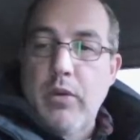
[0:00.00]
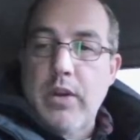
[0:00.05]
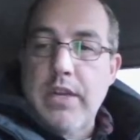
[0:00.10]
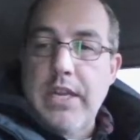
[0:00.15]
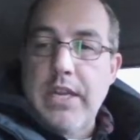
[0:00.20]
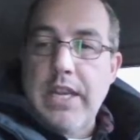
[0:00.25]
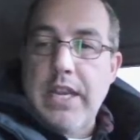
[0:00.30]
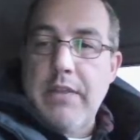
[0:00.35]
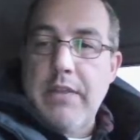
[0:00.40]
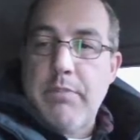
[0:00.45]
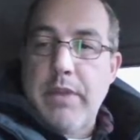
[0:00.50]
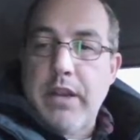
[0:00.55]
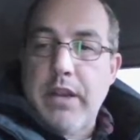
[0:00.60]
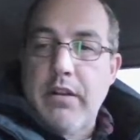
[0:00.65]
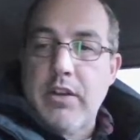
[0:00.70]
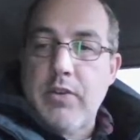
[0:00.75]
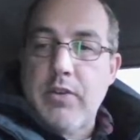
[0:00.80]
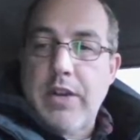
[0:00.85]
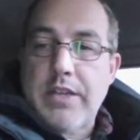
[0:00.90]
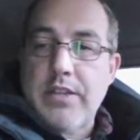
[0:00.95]
need
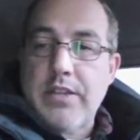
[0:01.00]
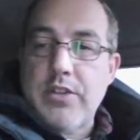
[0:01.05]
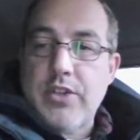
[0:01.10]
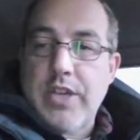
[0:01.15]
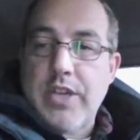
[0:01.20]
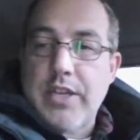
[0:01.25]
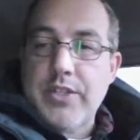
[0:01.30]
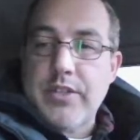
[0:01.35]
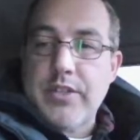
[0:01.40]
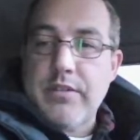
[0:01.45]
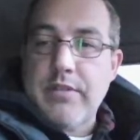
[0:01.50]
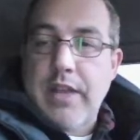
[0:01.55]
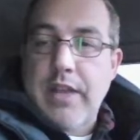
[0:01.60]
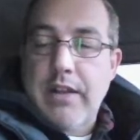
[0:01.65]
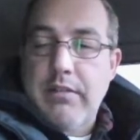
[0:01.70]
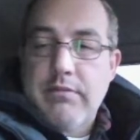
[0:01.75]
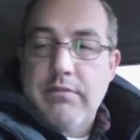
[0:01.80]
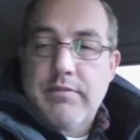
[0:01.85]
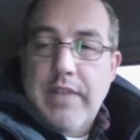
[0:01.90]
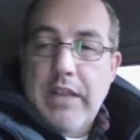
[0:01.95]
bigger direct injection. I
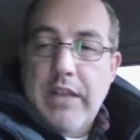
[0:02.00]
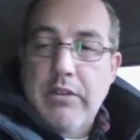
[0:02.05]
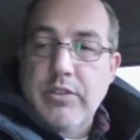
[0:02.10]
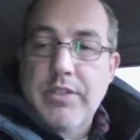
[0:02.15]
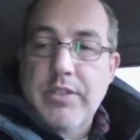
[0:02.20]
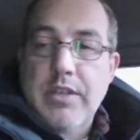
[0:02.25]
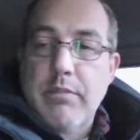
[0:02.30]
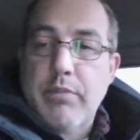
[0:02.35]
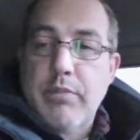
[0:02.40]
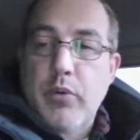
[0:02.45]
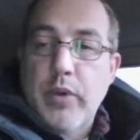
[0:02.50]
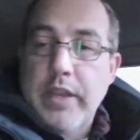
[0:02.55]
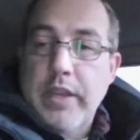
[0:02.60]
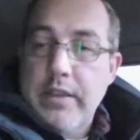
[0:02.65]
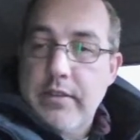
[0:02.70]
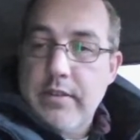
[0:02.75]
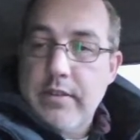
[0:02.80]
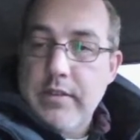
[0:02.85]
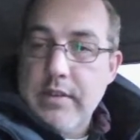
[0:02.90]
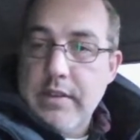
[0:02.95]
don't see a
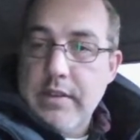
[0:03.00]
point.